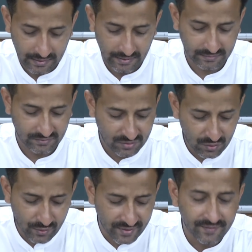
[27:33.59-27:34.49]
a
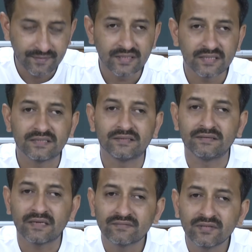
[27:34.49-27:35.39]
theory is
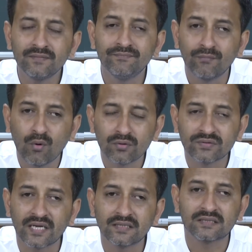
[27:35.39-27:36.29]
nothing more
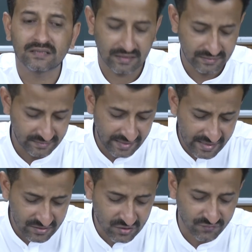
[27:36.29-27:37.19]
than a
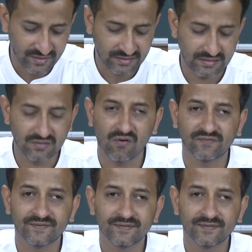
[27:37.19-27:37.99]
condensed version of